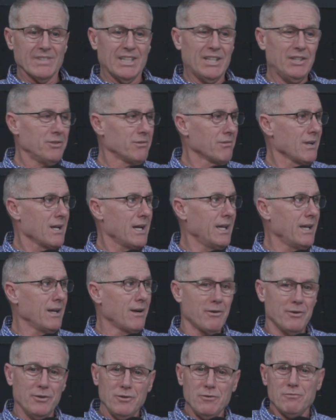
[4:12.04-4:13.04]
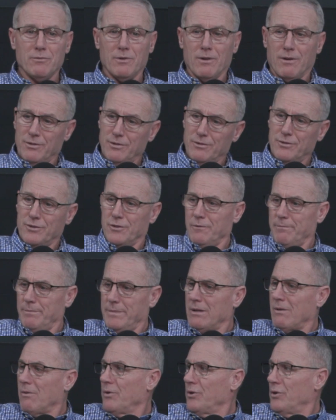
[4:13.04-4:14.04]
and you're like, are you are you
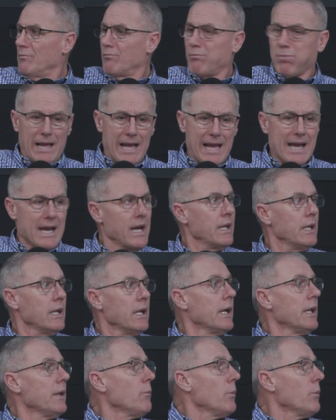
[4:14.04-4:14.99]
stupid? Are you blind?